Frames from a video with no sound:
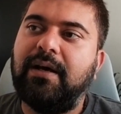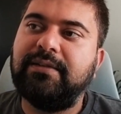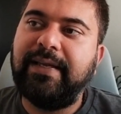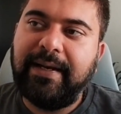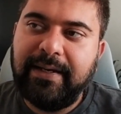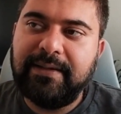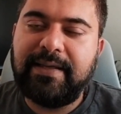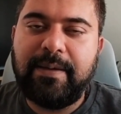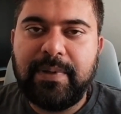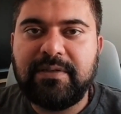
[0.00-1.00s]
Second is
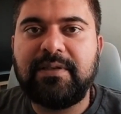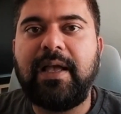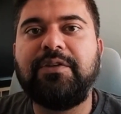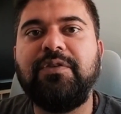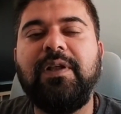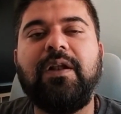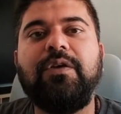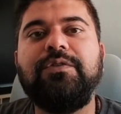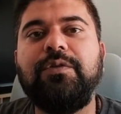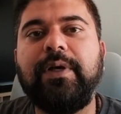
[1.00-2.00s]
MS actually
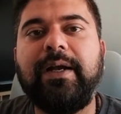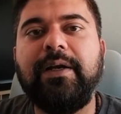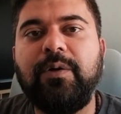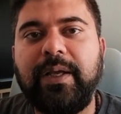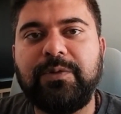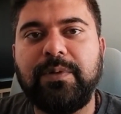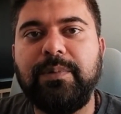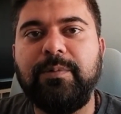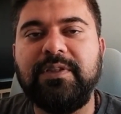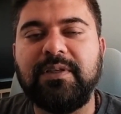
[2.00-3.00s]
allows you to get into
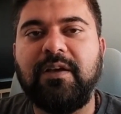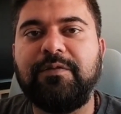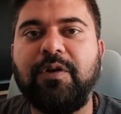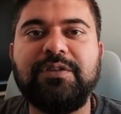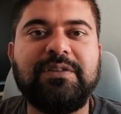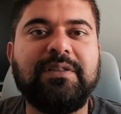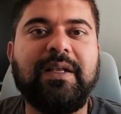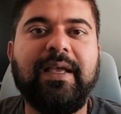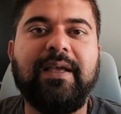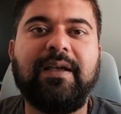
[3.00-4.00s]
H1B visa. Of course,
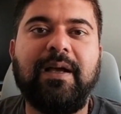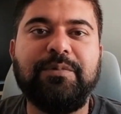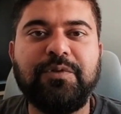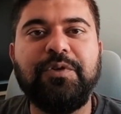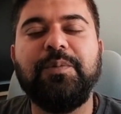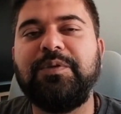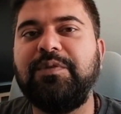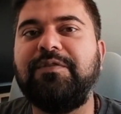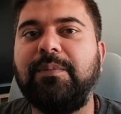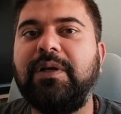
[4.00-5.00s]
like I'm sure you must
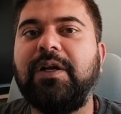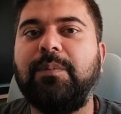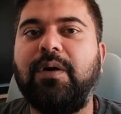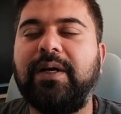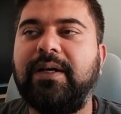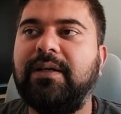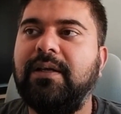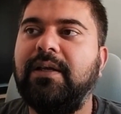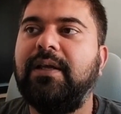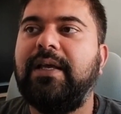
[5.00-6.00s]
be familiar about it.
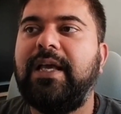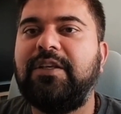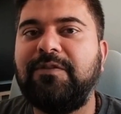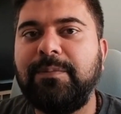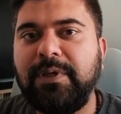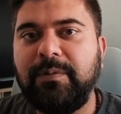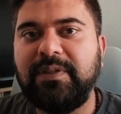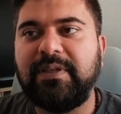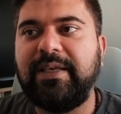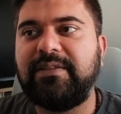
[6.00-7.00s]
H1B
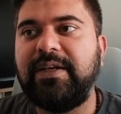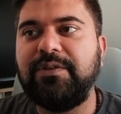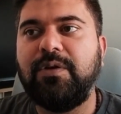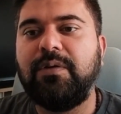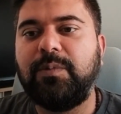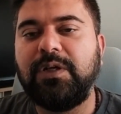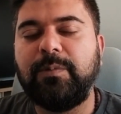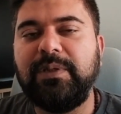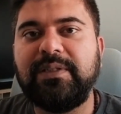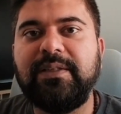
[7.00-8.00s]
visa extends your work
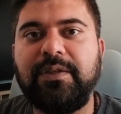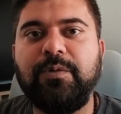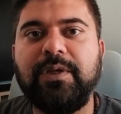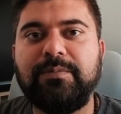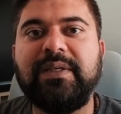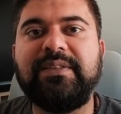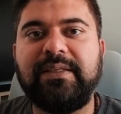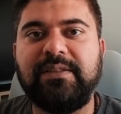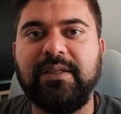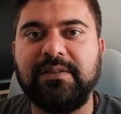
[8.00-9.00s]
visa in the US by
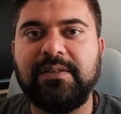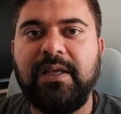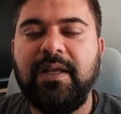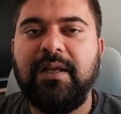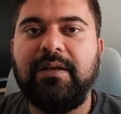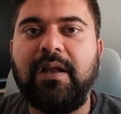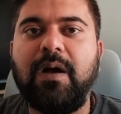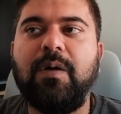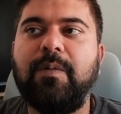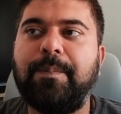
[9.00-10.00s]
6 years.
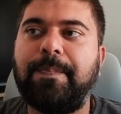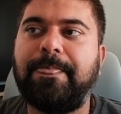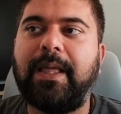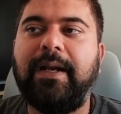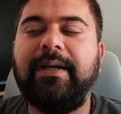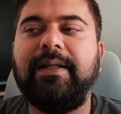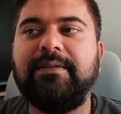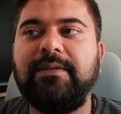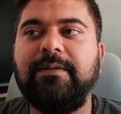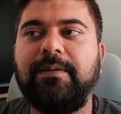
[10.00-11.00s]
Now,
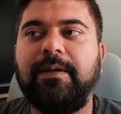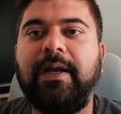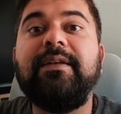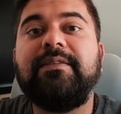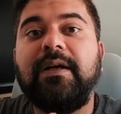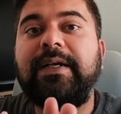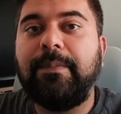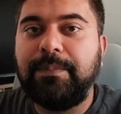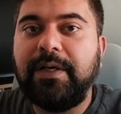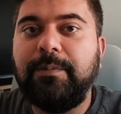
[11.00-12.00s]
it's a
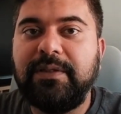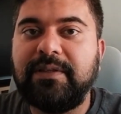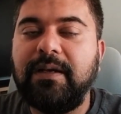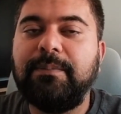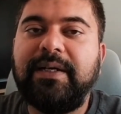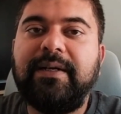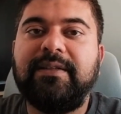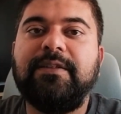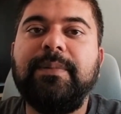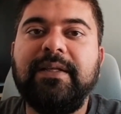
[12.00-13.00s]
temporary visa, but it
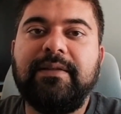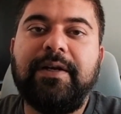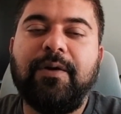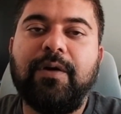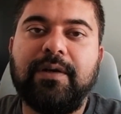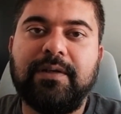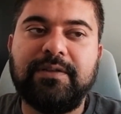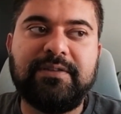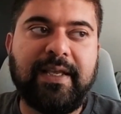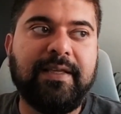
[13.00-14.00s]
doesn't mean that your
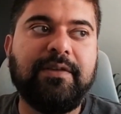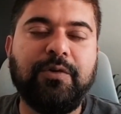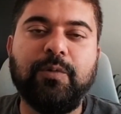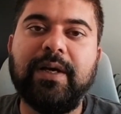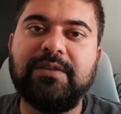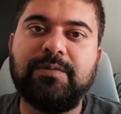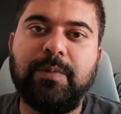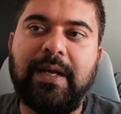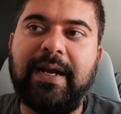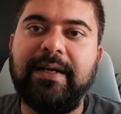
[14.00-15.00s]
stay in the US
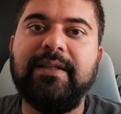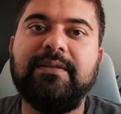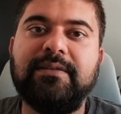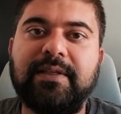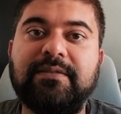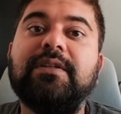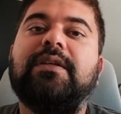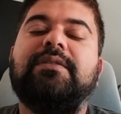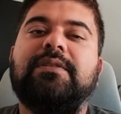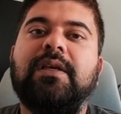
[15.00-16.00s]
will end in 6
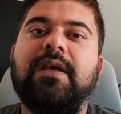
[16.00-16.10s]
years.